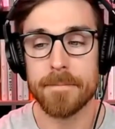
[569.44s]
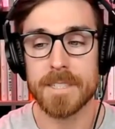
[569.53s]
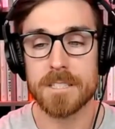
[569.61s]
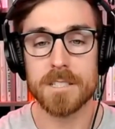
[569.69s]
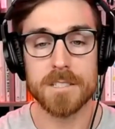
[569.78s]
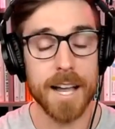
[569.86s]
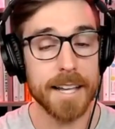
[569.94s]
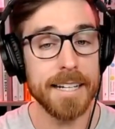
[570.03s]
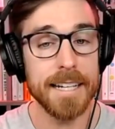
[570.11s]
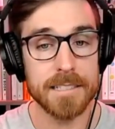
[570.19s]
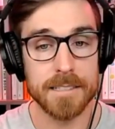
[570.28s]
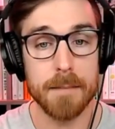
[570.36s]

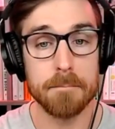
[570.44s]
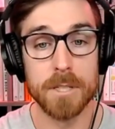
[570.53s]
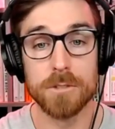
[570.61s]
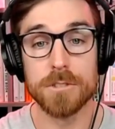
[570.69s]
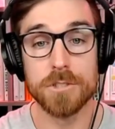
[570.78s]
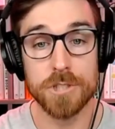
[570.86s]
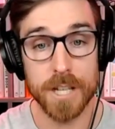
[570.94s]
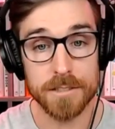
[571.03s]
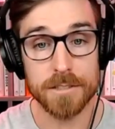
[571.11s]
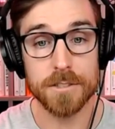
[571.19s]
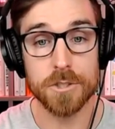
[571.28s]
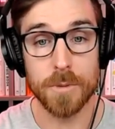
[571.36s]
Society is not built
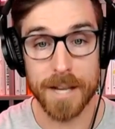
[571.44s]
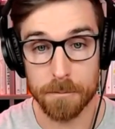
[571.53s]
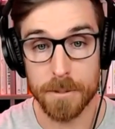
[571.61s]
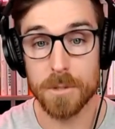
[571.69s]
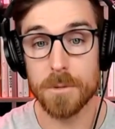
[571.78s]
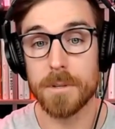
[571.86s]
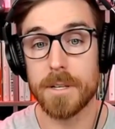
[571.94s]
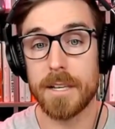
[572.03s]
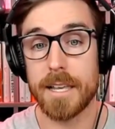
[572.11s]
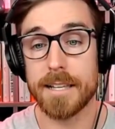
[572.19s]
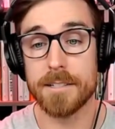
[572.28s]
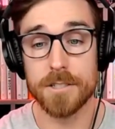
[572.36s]
just to help you
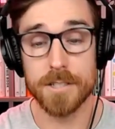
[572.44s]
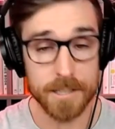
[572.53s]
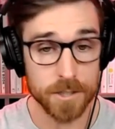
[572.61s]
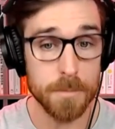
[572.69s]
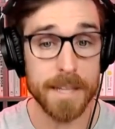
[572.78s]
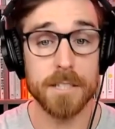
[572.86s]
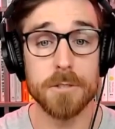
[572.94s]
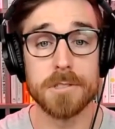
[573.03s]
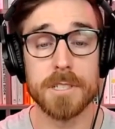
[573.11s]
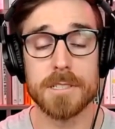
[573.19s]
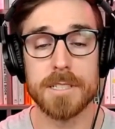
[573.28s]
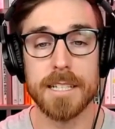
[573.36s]
and just to make you
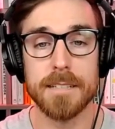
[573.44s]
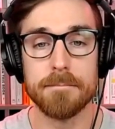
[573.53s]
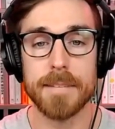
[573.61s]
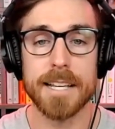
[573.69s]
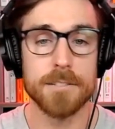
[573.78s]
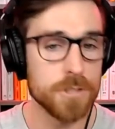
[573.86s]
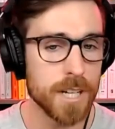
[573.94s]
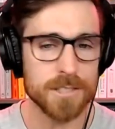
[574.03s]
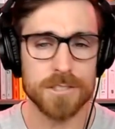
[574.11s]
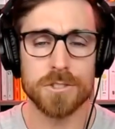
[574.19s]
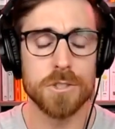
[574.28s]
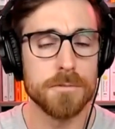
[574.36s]
succeed and
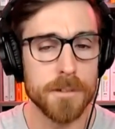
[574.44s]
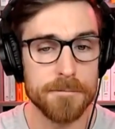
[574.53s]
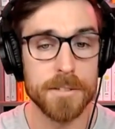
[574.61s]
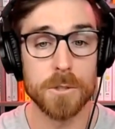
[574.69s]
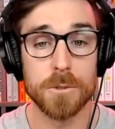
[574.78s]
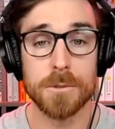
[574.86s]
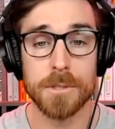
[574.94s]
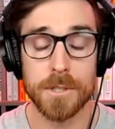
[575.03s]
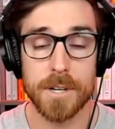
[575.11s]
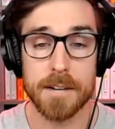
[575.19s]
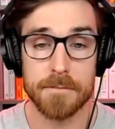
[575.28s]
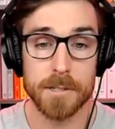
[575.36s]
just to fulfill
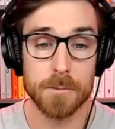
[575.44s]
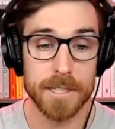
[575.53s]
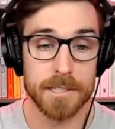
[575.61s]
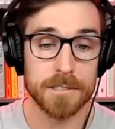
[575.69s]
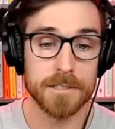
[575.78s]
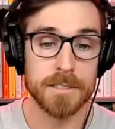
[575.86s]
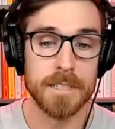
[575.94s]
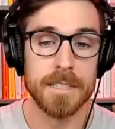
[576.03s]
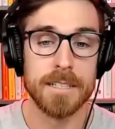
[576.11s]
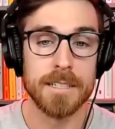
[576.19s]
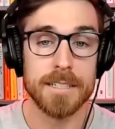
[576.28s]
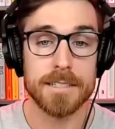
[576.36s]
your every wish.
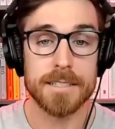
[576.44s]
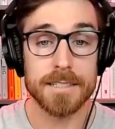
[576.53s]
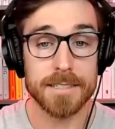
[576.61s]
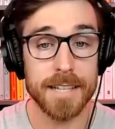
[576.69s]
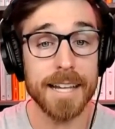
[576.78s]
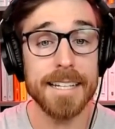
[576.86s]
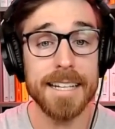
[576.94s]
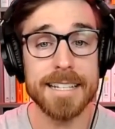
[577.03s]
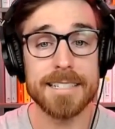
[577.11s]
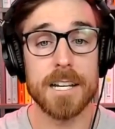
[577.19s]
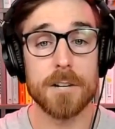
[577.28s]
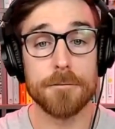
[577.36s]
Society
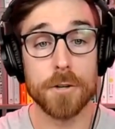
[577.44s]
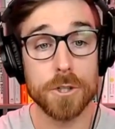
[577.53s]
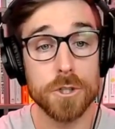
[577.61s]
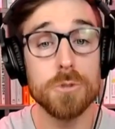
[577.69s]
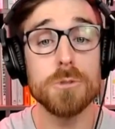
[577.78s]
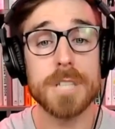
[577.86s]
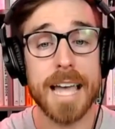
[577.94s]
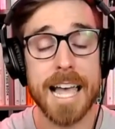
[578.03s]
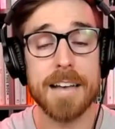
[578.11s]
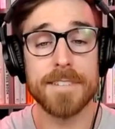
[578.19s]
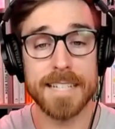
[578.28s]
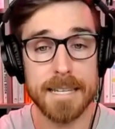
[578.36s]
is there for you to
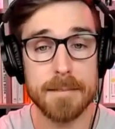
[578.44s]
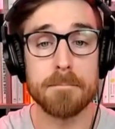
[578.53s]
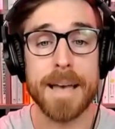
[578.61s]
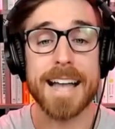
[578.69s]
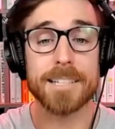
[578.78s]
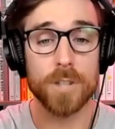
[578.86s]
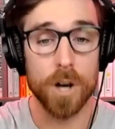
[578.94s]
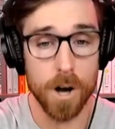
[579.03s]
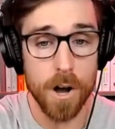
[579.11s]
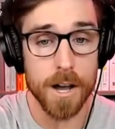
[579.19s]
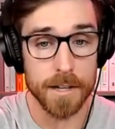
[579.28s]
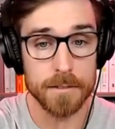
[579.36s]
have an impact
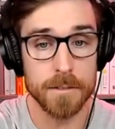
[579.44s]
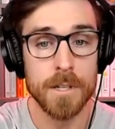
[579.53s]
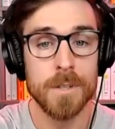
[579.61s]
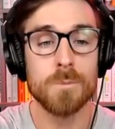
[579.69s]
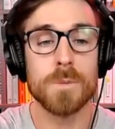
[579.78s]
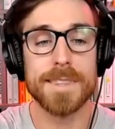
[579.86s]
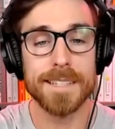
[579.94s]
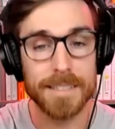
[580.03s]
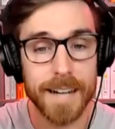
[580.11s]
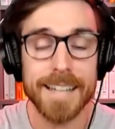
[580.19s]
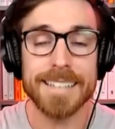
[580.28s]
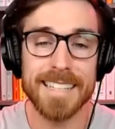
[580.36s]
on with the
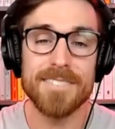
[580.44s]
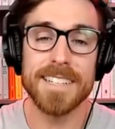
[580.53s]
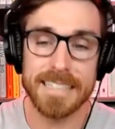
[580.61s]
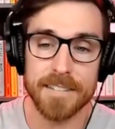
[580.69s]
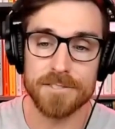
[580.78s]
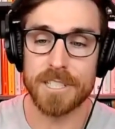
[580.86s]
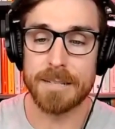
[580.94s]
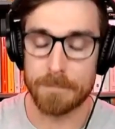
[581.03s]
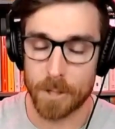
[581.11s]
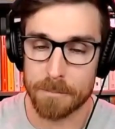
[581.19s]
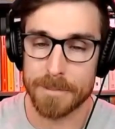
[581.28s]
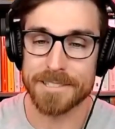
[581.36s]
God given gifts and
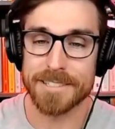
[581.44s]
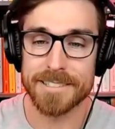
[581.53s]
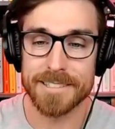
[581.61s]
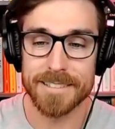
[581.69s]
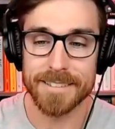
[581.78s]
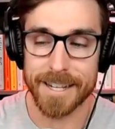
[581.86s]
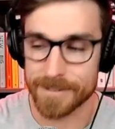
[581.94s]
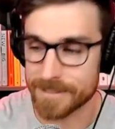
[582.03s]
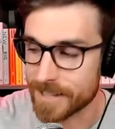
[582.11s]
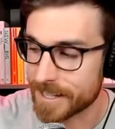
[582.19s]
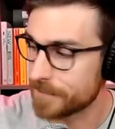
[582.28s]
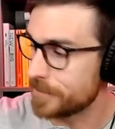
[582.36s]
purposes that are
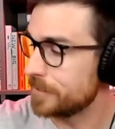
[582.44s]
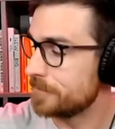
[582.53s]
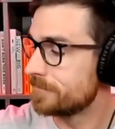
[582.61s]
inside of you.